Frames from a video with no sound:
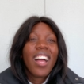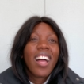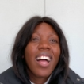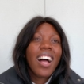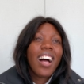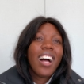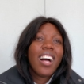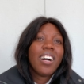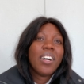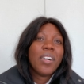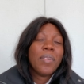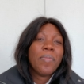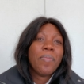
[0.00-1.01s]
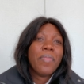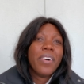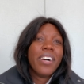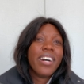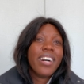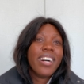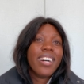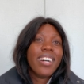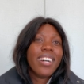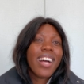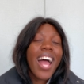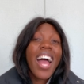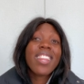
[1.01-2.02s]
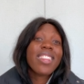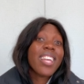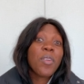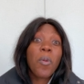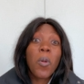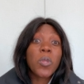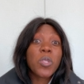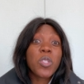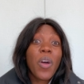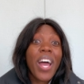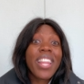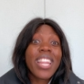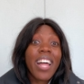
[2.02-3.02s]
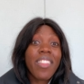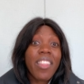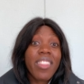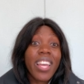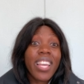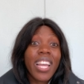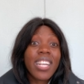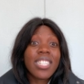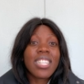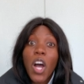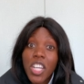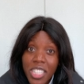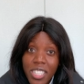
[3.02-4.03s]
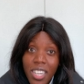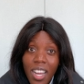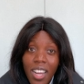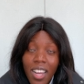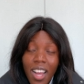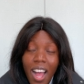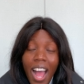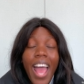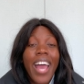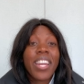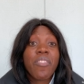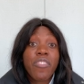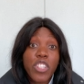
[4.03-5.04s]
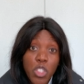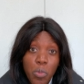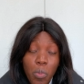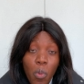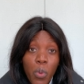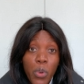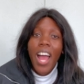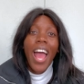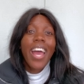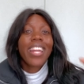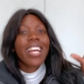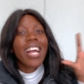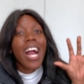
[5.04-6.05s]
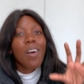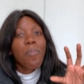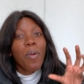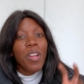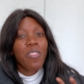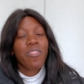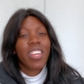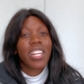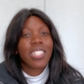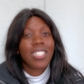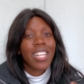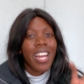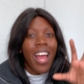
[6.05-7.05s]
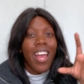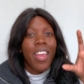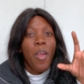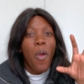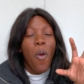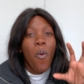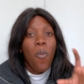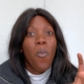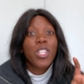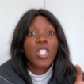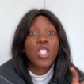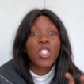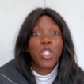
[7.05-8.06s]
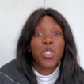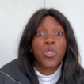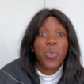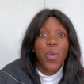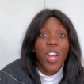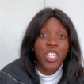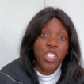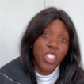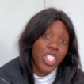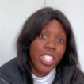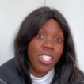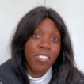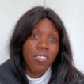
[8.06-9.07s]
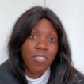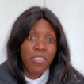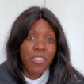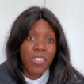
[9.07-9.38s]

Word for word: Um, and then also another thing is last year I had a vision board. I had a couple of things that I wanted to achieve